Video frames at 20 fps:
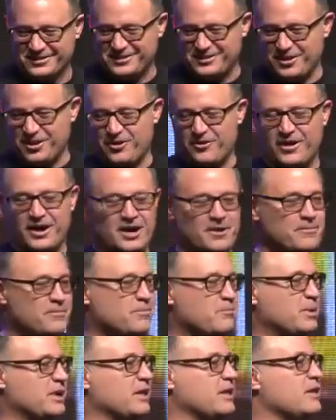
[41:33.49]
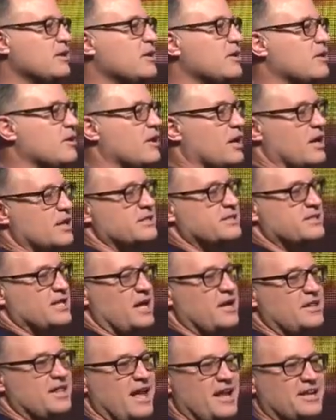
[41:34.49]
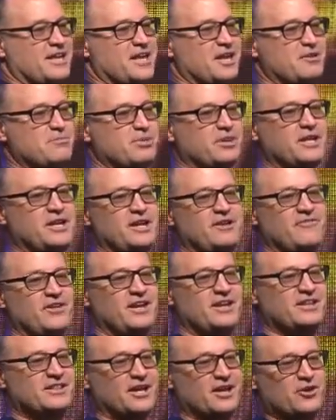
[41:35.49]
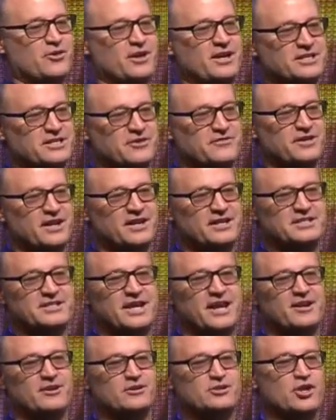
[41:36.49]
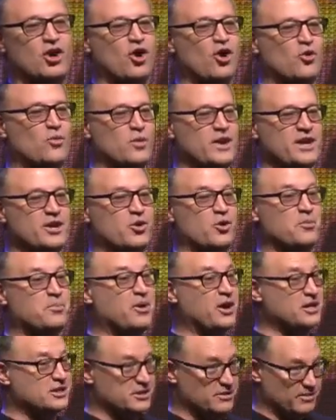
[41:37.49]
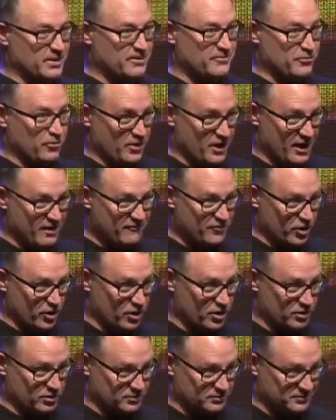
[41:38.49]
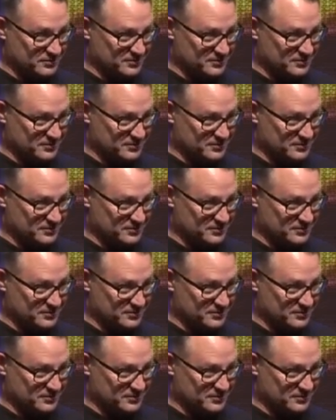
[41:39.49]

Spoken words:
So, but instead of that kid believing that Greeks invented sandals all week or possibly forever,